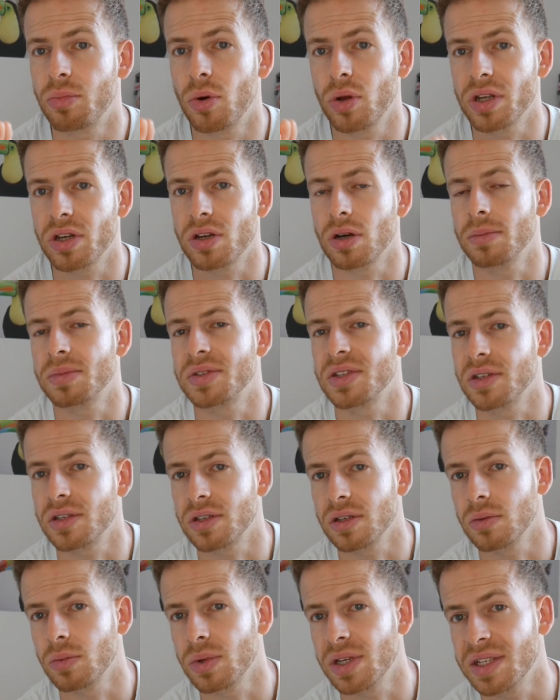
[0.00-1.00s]
body
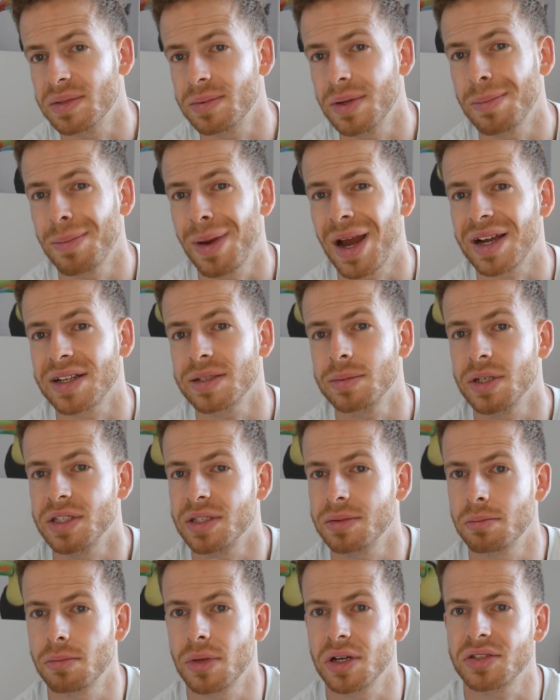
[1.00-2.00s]
composition, we need to be
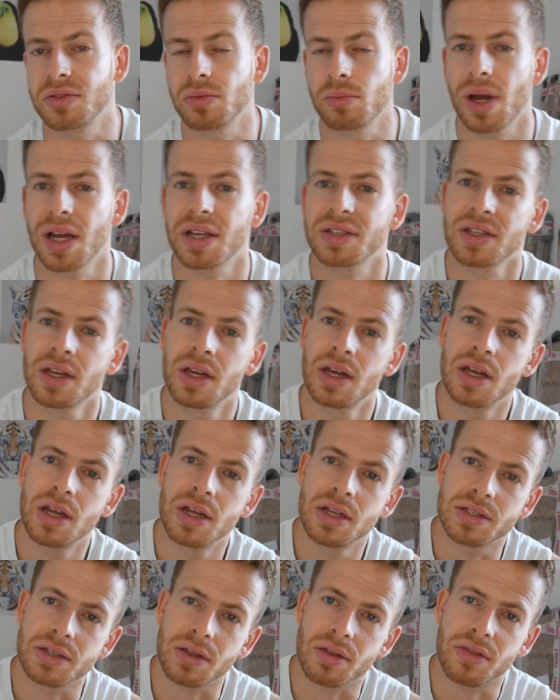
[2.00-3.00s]
maximizing muscle mass.
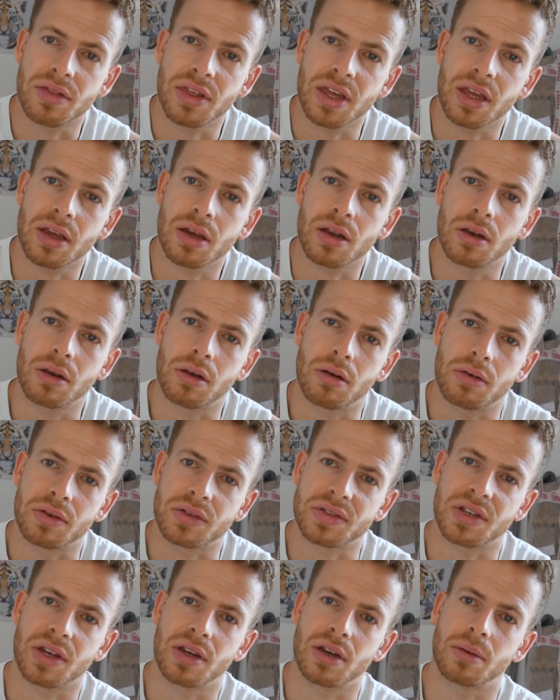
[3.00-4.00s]
So think
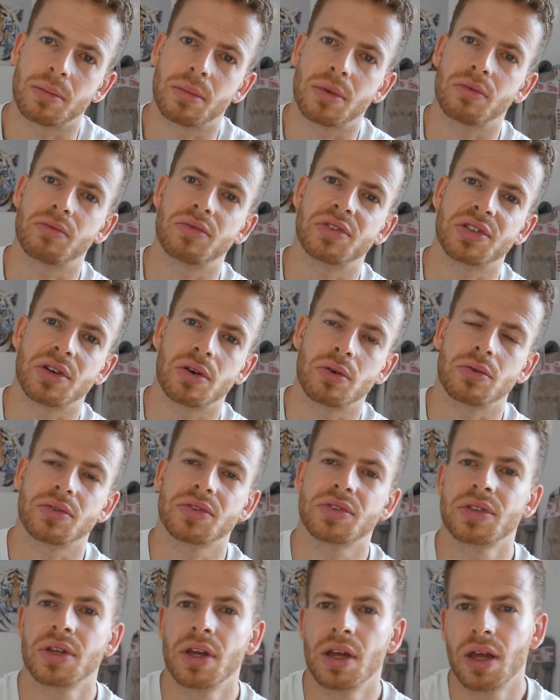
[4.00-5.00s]
long term
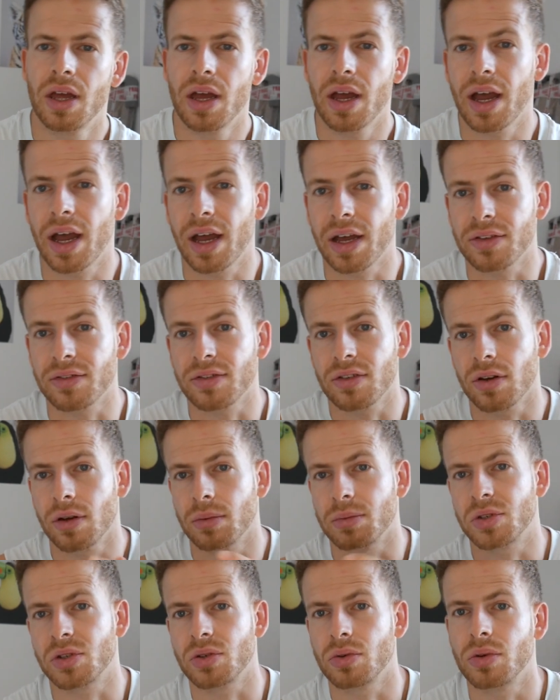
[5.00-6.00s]
results, and
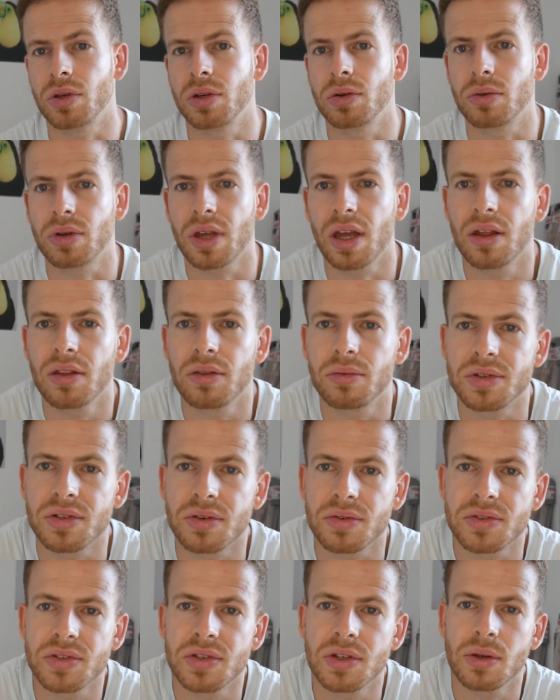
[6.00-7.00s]
I'm sure you'll get the
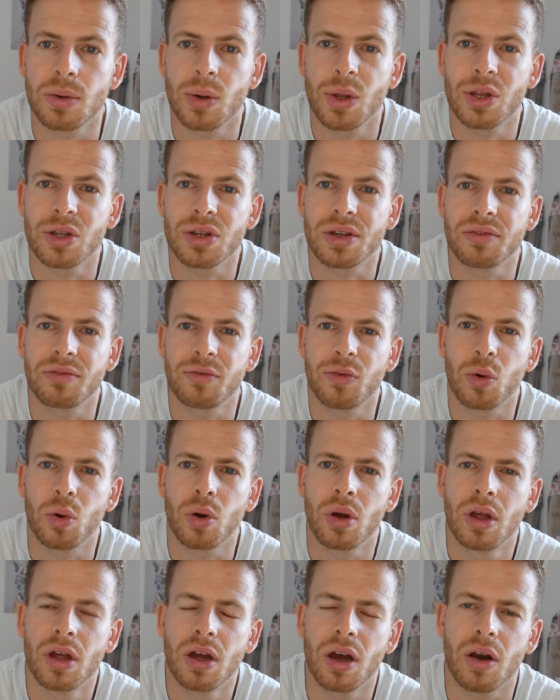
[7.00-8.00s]
results that you are looking for.
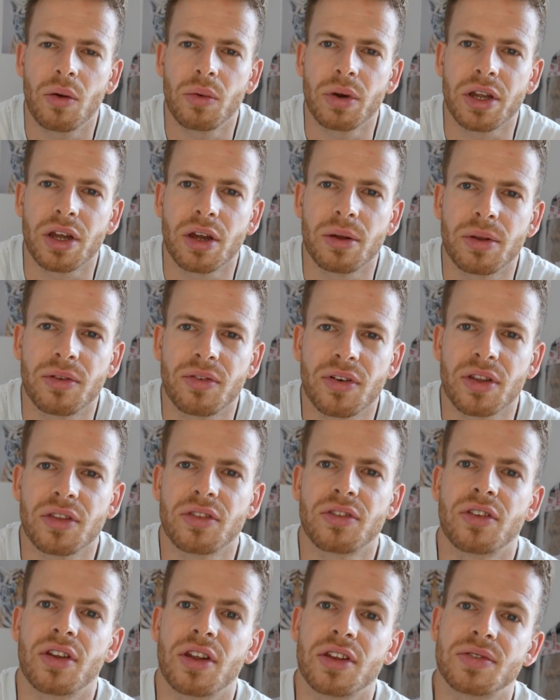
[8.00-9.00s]
I really hope you
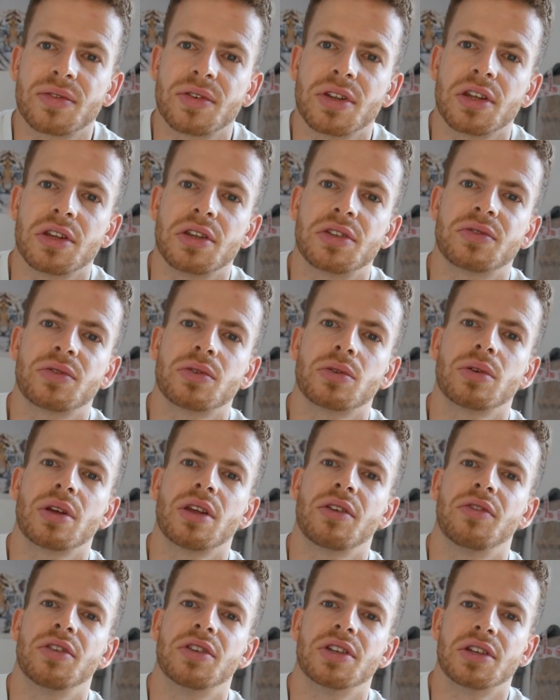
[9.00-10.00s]
found today's video useful.
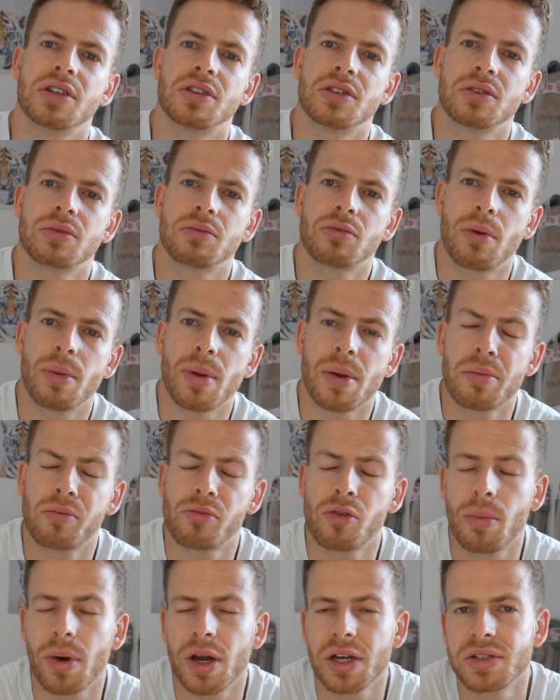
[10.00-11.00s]
If you did, remember,
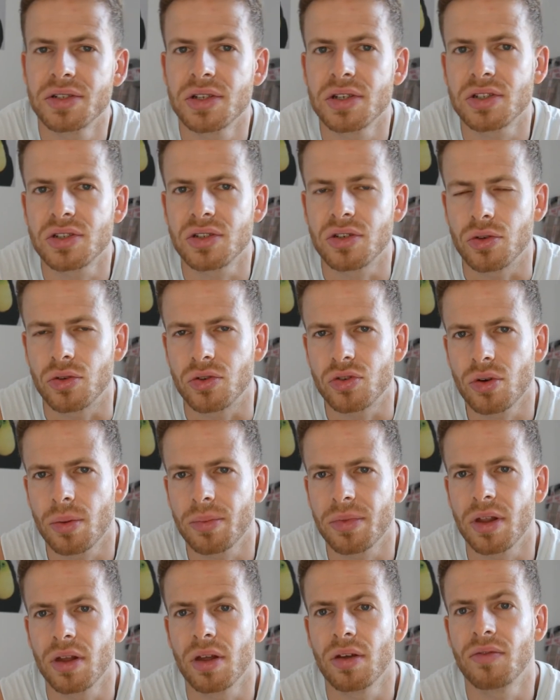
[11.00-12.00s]
reminder to
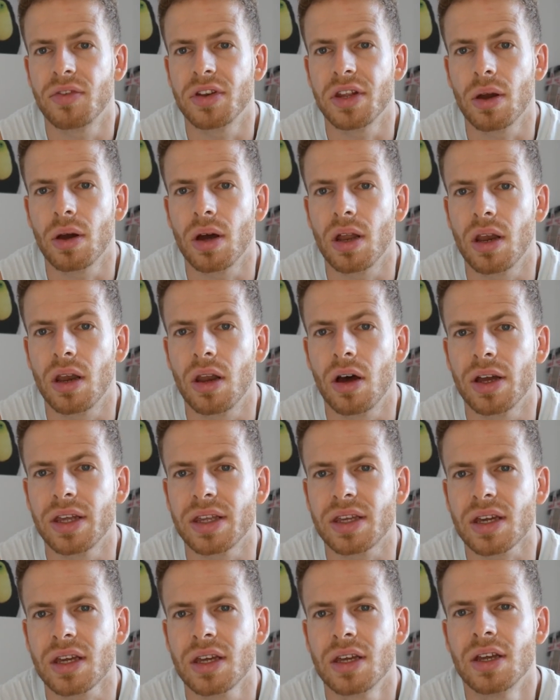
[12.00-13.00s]
drop the video a
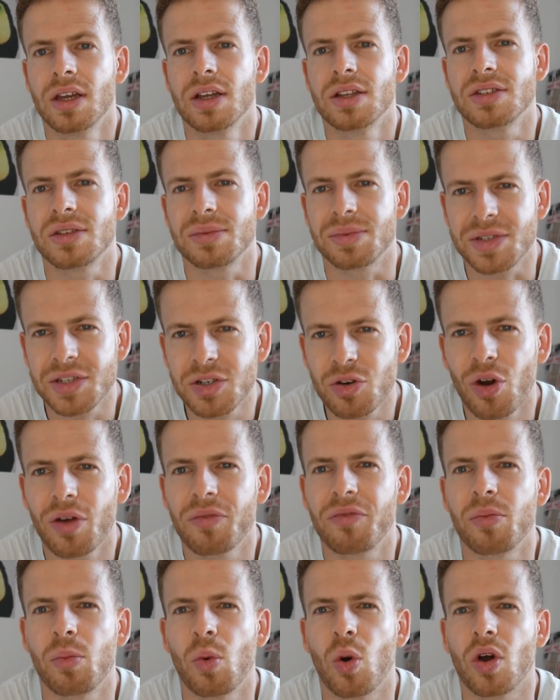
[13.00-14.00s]
like,
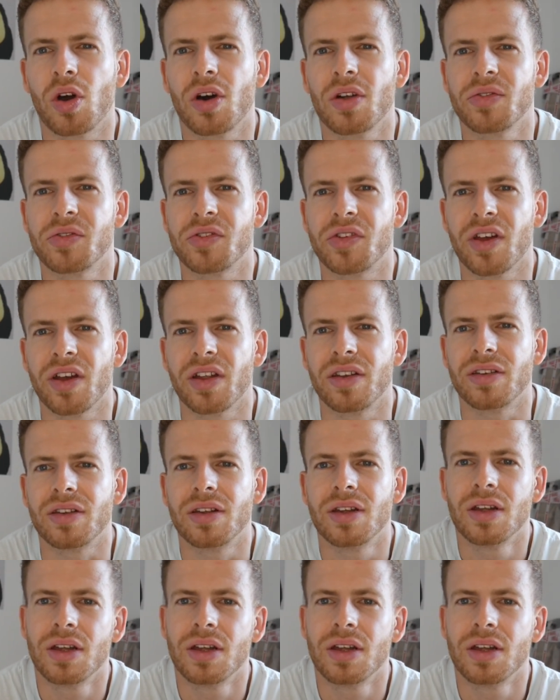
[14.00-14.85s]
subscribe for more content